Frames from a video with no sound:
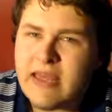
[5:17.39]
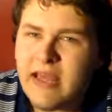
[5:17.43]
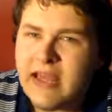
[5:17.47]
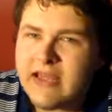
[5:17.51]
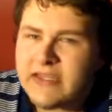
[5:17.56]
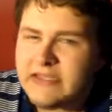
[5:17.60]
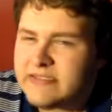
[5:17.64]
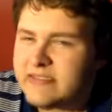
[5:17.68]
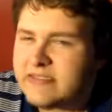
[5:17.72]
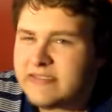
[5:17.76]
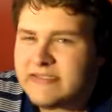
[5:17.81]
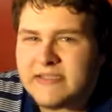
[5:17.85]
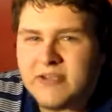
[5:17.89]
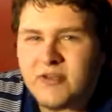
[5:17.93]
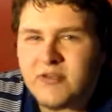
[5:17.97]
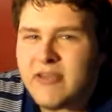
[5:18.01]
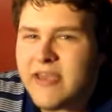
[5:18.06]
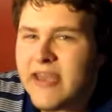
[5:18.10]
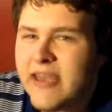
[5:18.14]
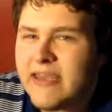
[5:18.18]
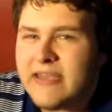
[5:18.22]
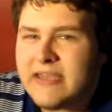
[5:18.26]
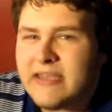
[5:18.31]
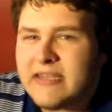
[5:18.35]
I still
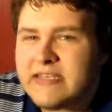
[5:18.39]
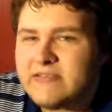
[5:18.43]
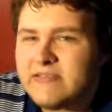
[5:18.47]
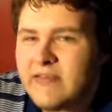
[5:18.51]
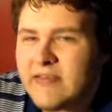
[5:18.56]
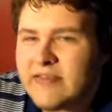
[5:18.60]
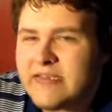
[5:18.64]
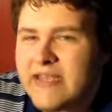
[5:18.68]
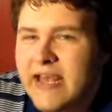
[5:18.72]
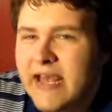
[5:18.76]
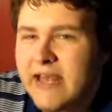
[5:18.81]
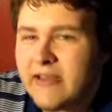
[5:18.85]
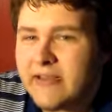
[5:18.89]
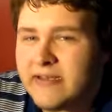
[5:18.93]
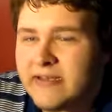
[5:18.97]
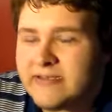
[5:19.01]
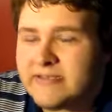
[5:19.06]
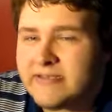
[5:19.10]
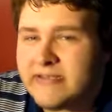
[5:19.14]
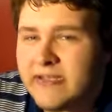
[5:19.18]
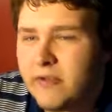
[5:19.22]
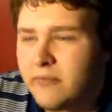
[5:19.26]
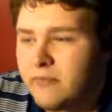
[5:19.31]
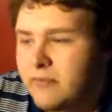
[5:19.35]
can't get his
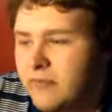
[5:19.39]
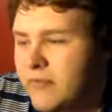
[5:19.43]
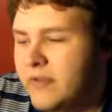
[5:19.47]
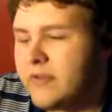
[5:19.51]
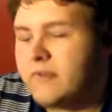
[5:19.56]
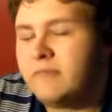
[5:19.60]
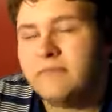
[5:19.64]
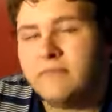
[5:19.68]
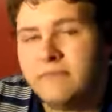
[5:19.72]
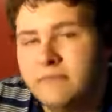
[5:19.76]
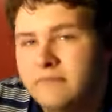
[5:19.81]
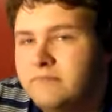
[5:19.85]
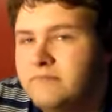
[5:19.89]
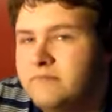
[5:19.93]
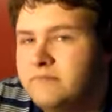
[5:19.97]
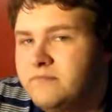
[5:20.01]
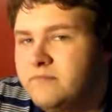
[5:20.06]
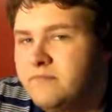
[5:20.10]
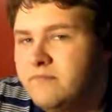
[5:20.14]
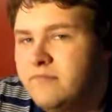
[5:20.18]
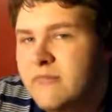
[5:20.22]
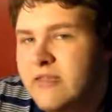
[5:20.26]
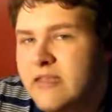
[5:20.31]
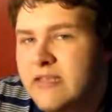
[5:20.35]
fatalities down but
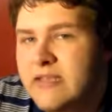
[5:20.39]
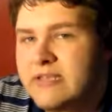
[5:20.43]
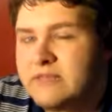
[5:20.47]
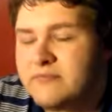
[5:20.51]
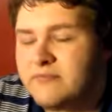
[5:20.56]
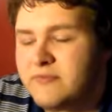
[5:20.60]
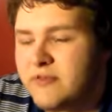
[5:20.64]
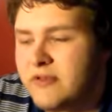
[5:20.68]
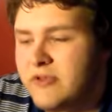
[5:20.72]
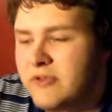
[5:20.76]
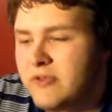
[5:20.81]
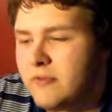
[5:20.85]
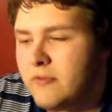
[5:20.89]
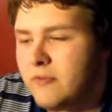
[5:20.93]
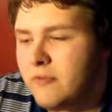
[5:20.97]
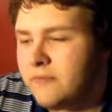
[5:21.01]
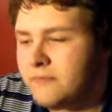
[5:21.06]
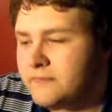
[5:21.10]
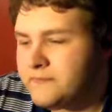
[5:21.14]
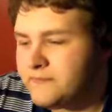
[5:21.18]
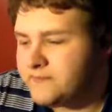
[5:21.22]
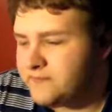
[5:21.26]
he's really cool